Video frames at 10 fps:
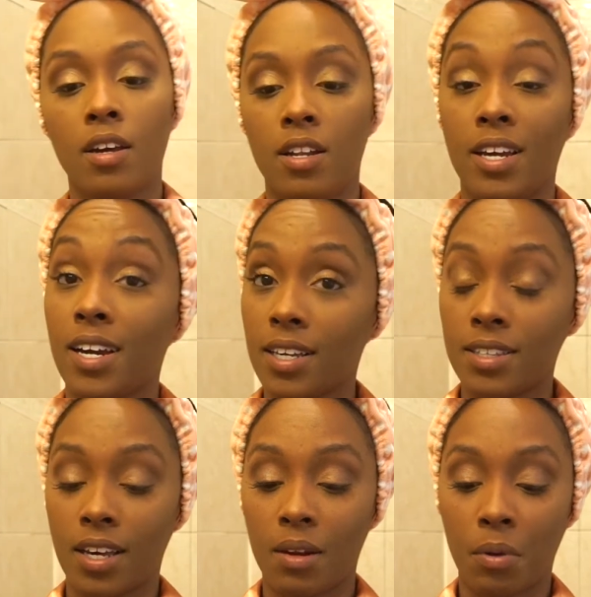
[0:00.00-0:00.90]
Like I
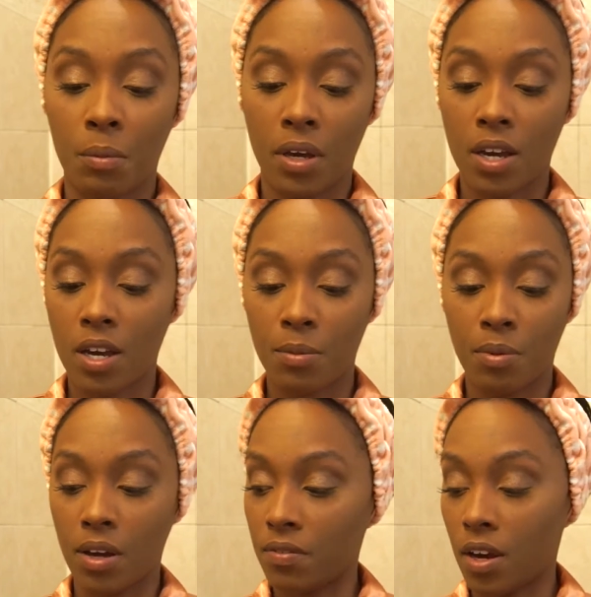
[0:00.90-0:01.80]
said, my makeup
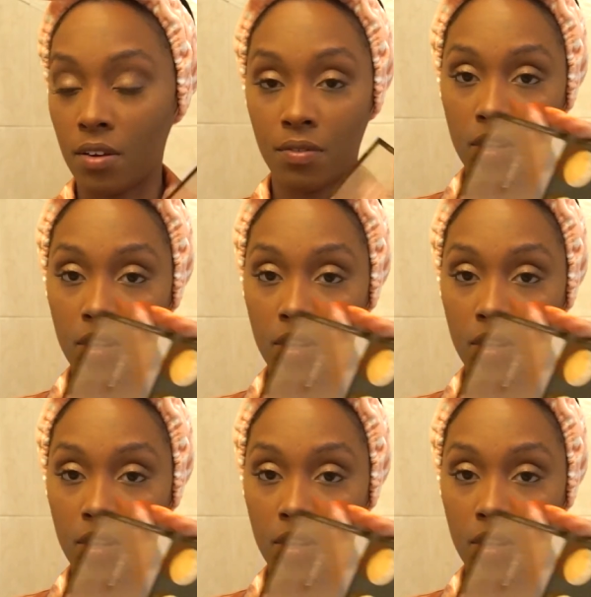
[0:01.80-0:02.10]
I've had for